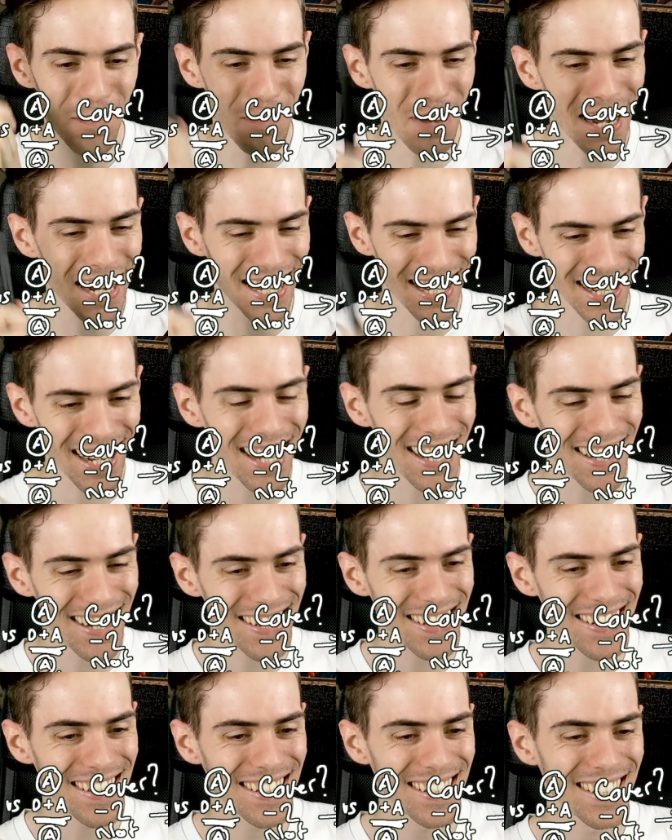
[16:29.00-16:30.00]

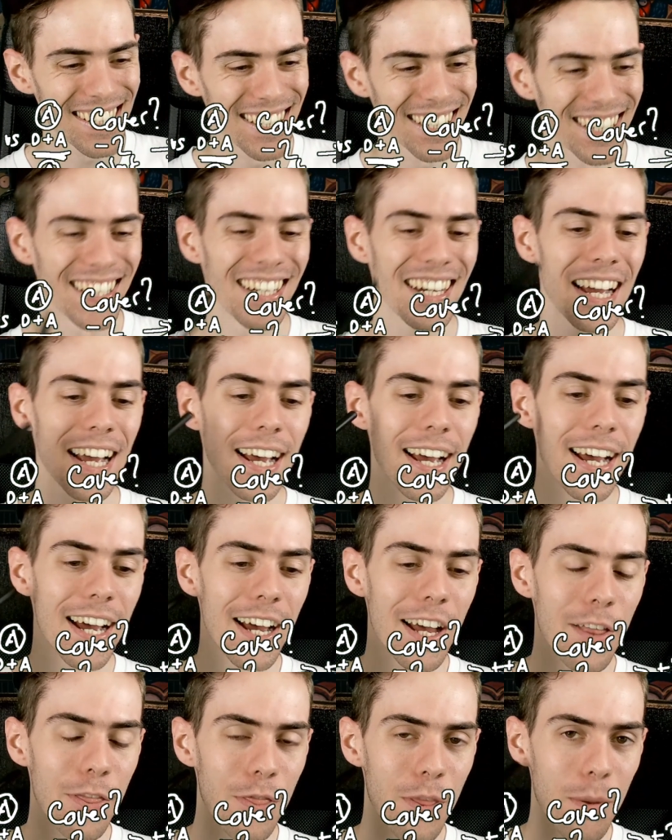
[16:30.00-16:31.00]
Because
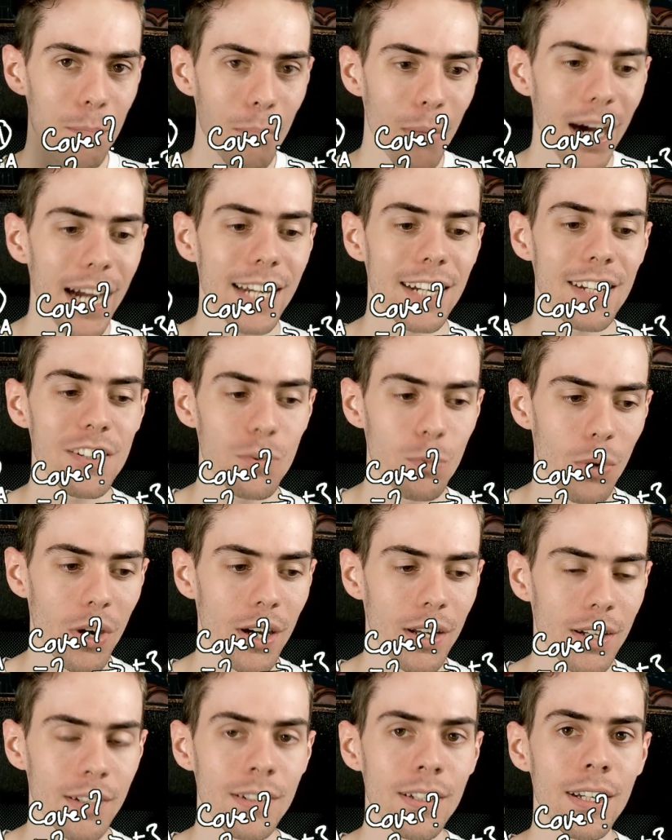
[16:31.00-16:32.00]
the
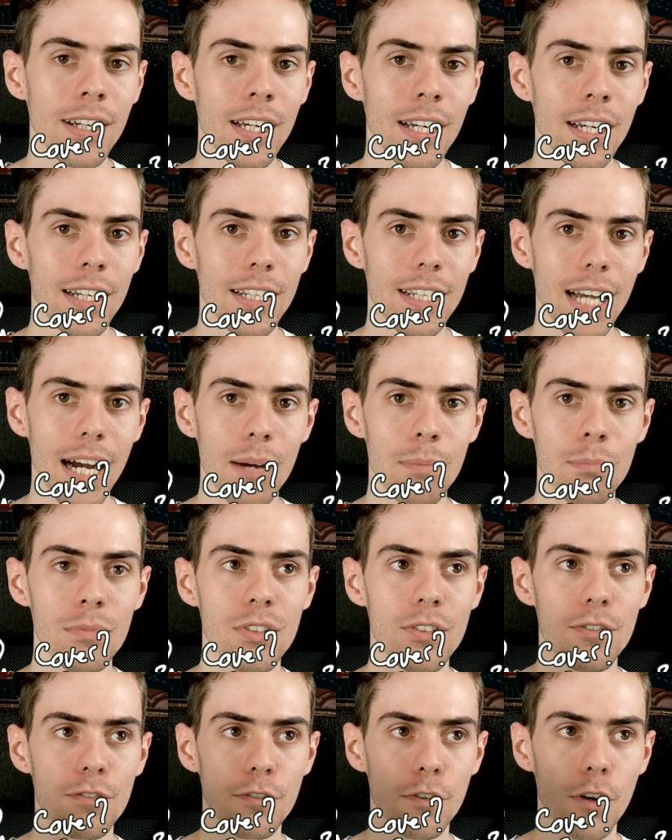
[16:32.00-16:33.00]
-1
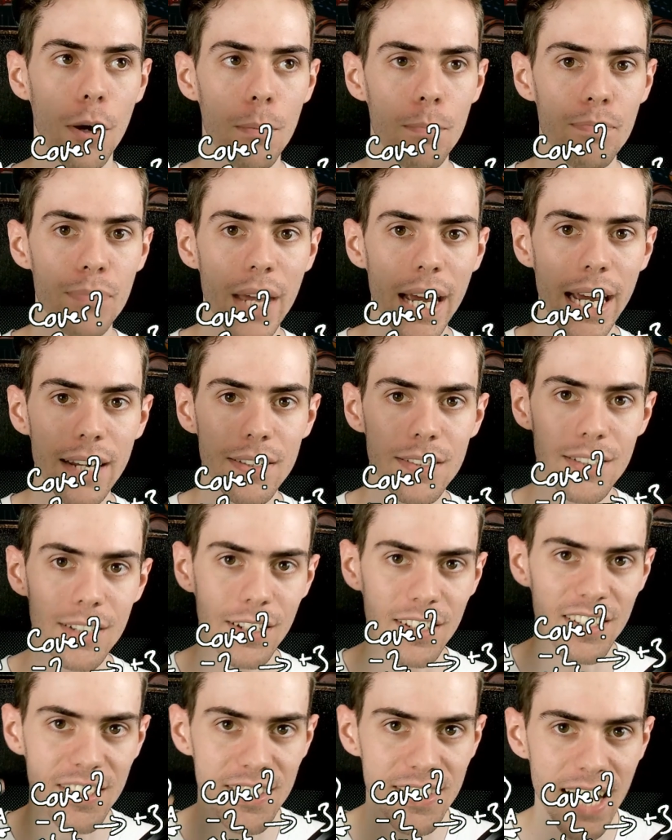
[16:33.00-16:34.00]
comes from a
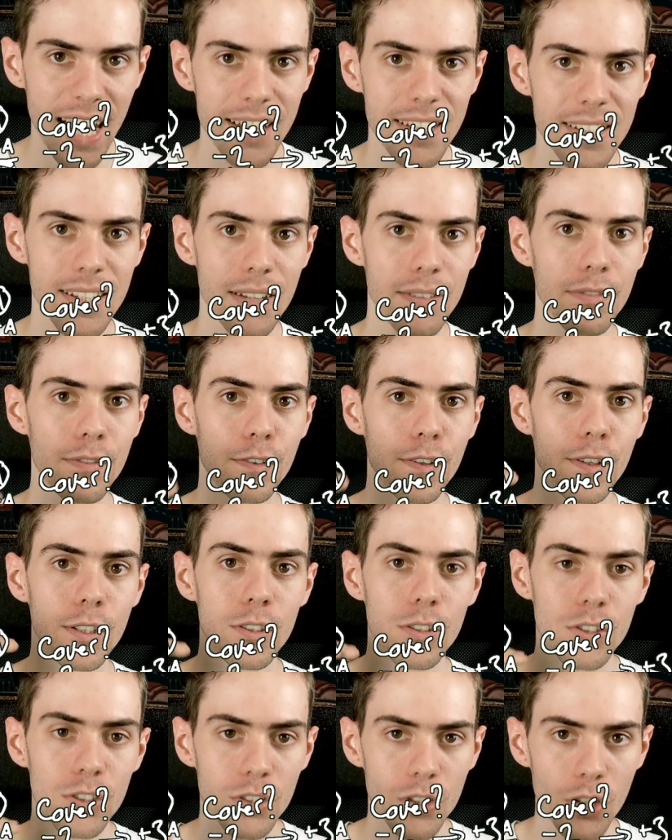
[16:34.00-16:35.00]
successive
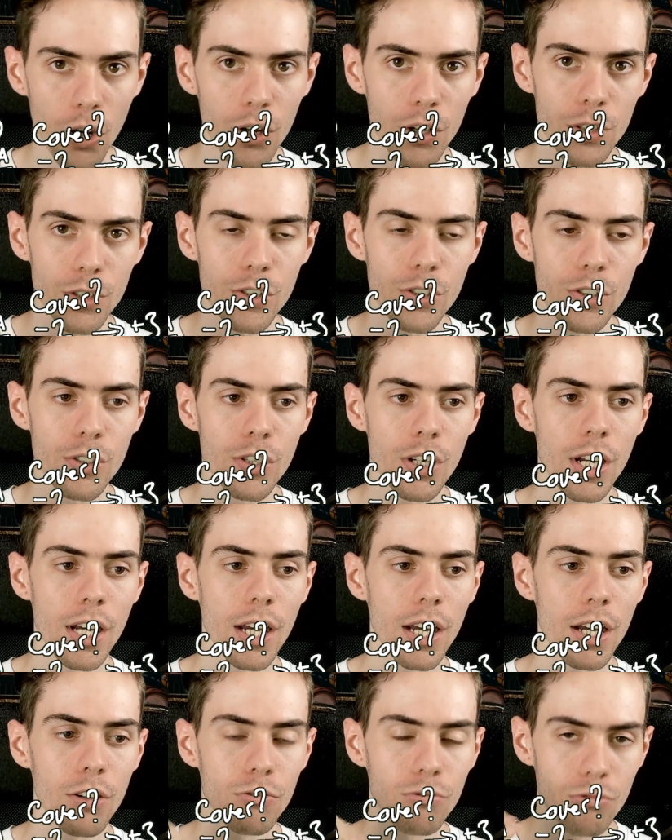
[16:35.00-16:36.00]
dodge
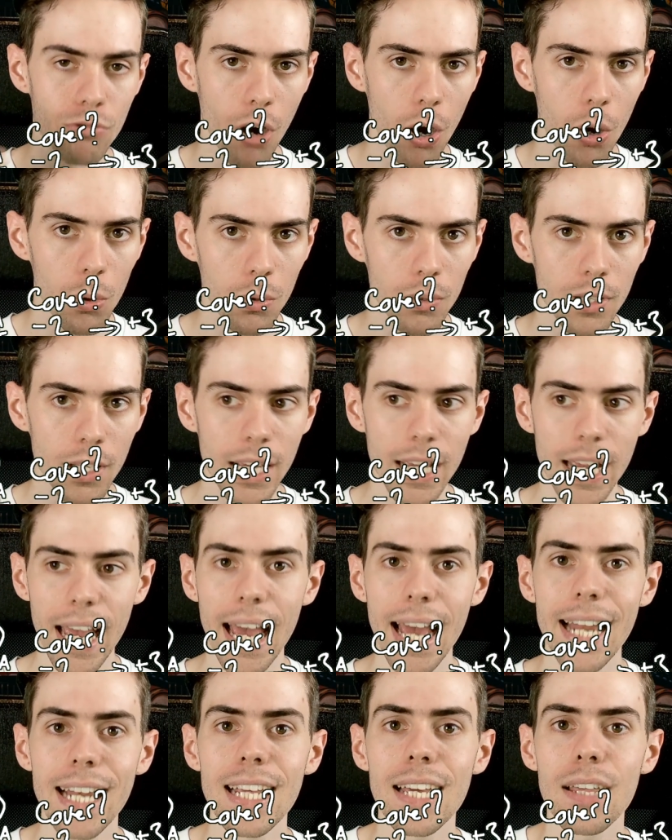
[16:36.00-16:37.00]
roll.
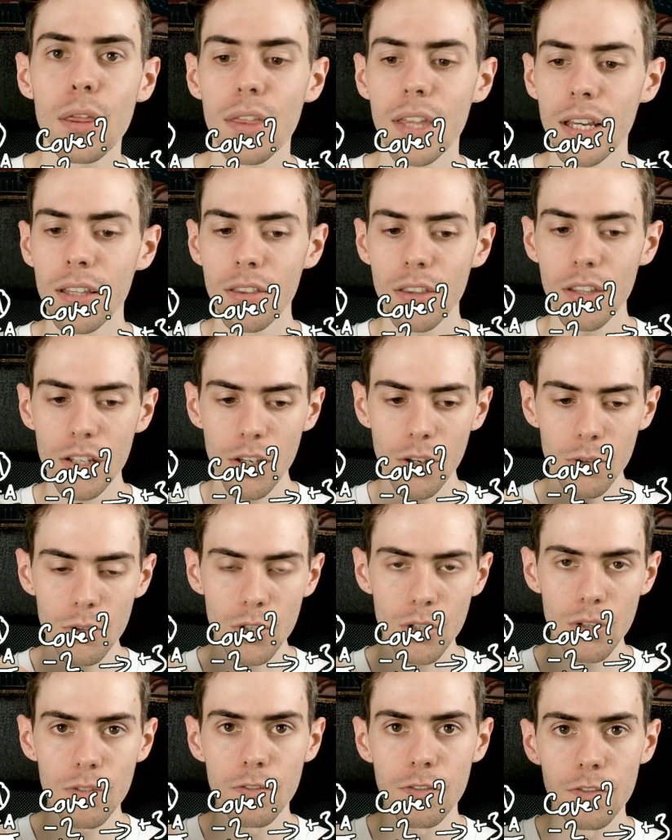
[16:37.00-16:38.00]
Anything that you
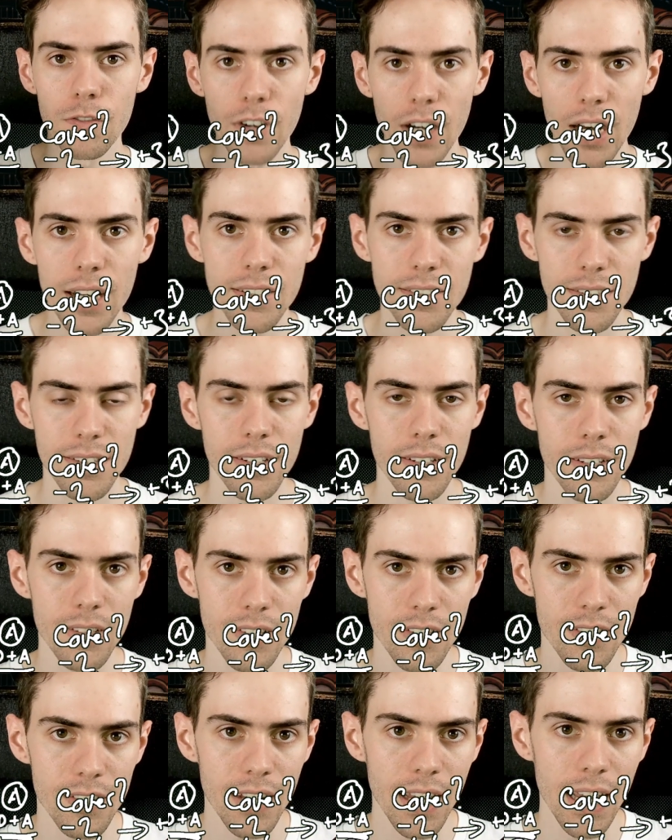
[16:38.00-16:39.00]
do
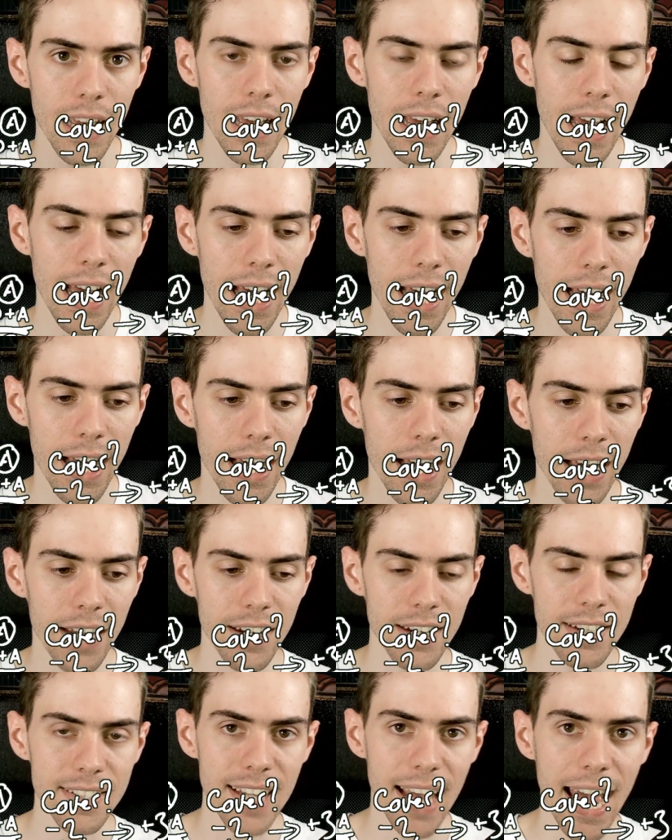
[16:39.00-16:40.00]
versus an
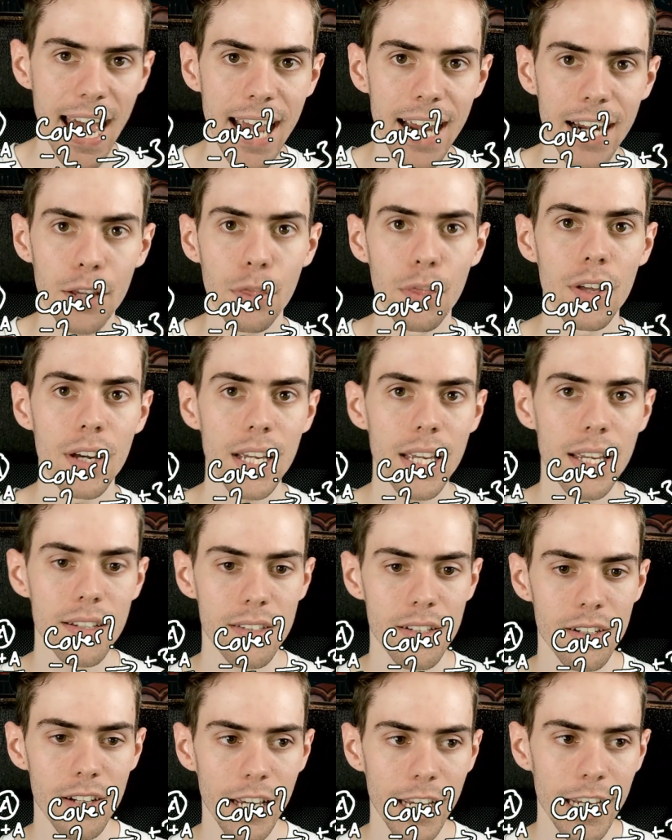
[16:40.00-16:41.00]
attack that
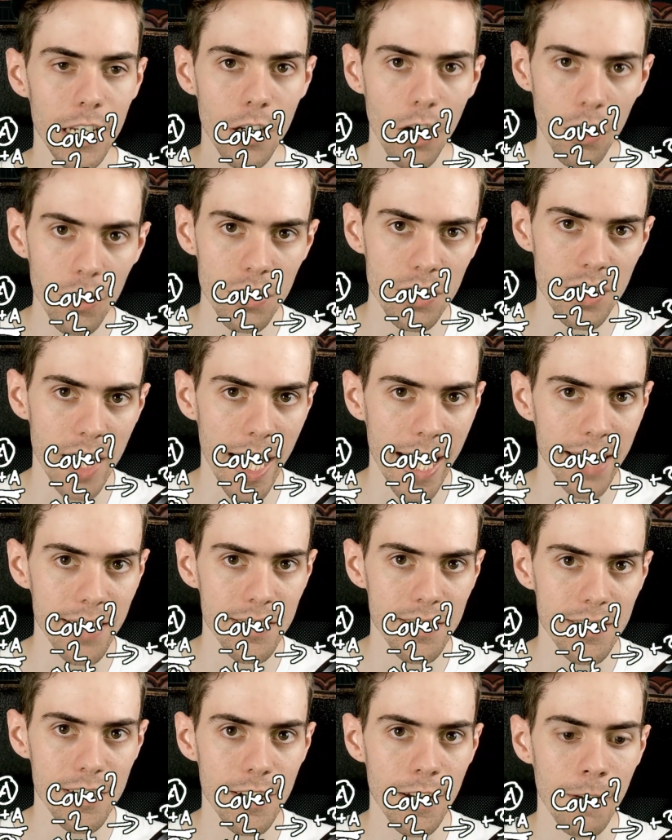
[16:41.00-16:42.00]
isn't a
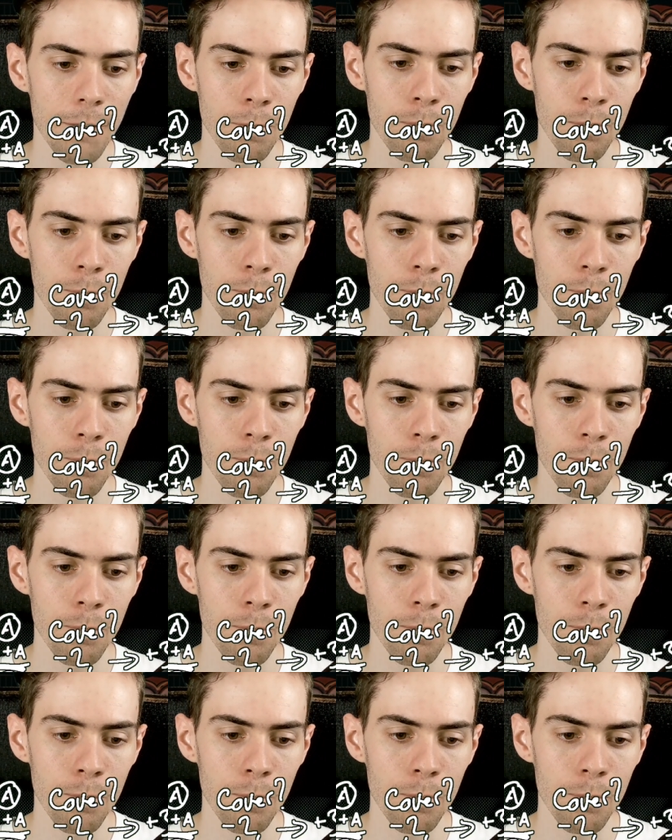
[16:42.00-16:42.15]
contest,